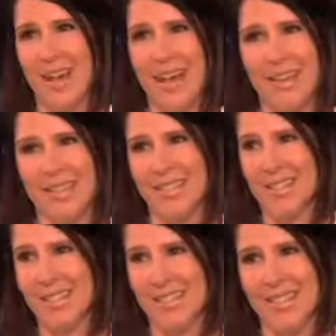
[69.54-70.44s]

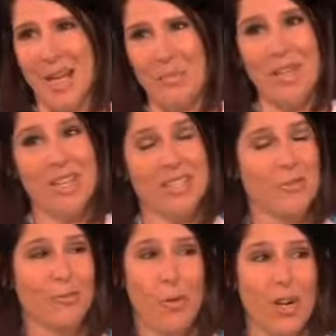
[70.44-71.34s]
dialysis and
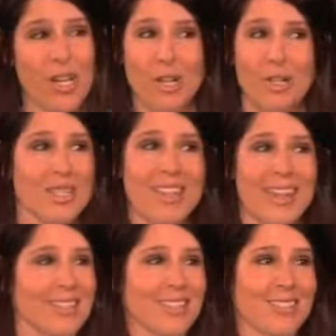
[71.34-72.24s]
diabetes for 40 years, and
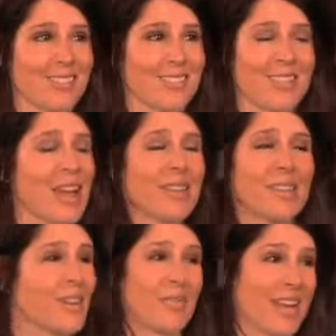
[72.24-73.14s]
he has nothing
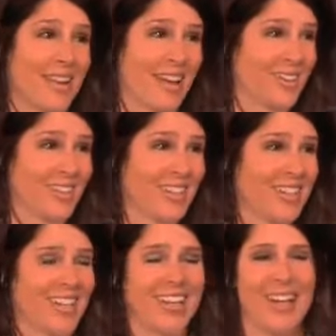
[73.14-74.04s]
of that now.
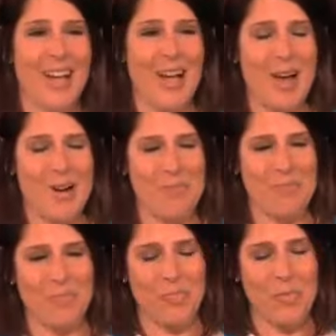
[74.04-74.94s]
Um,
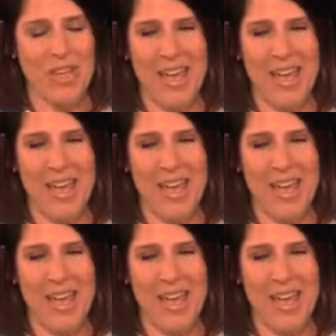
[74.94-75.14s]
we